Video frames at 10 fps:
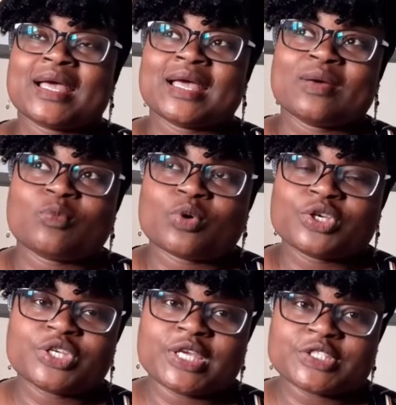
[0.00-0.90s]
What
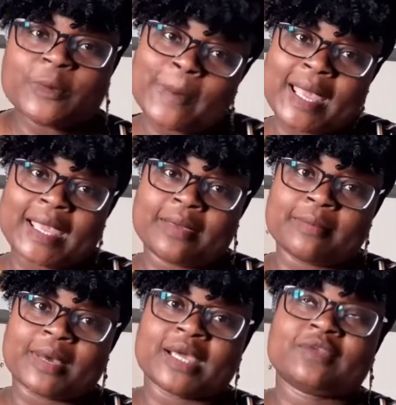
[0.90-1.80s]
you need to bear in
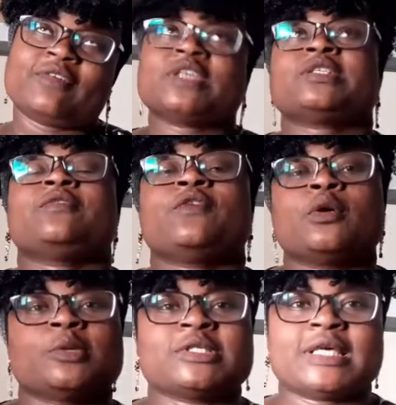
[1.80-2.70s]
mind first and
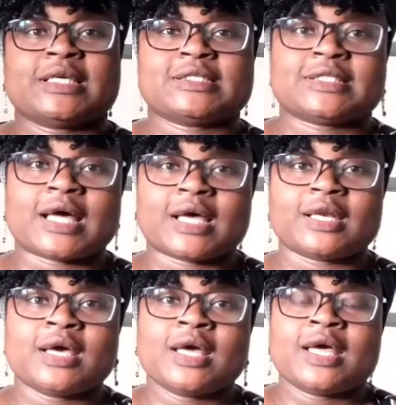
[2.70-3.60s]
foremost is that
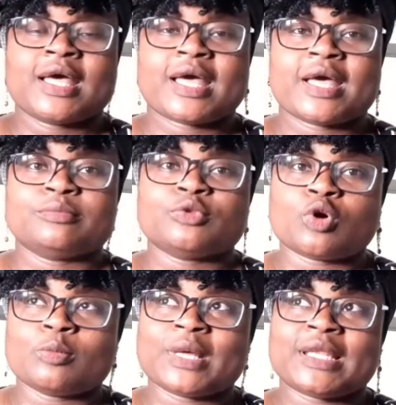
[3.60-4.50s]

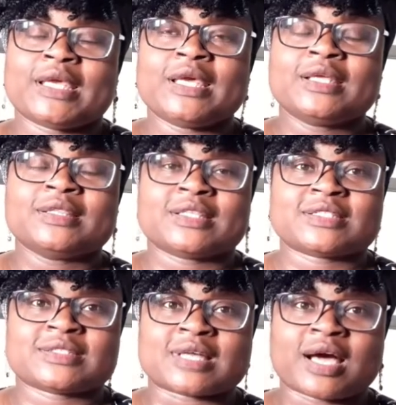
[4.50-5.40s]
normally the
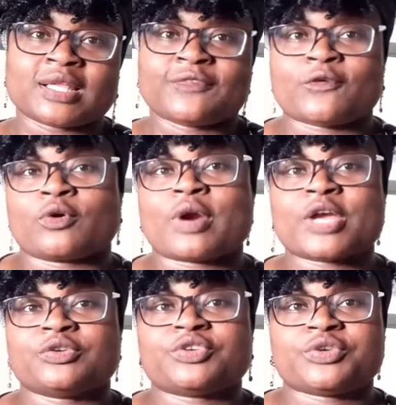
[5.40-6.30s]
start for
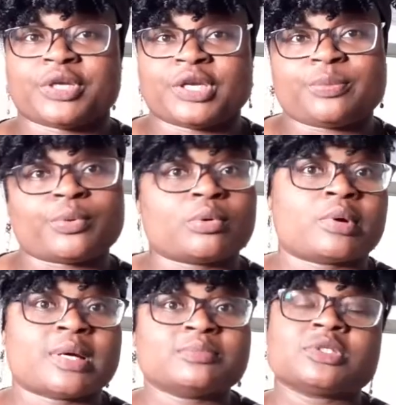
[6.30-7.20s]
graduate trainee
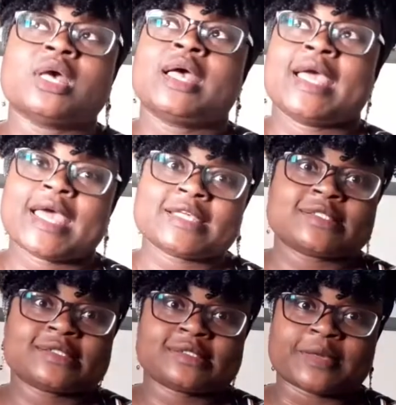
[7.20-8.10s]
programs is
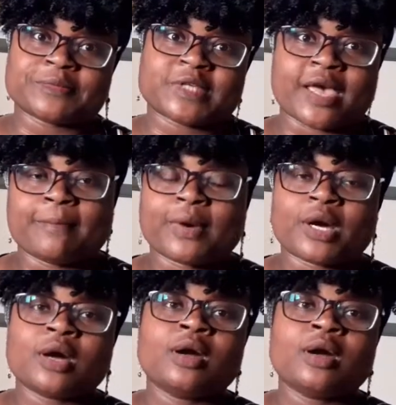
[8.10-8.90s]
September.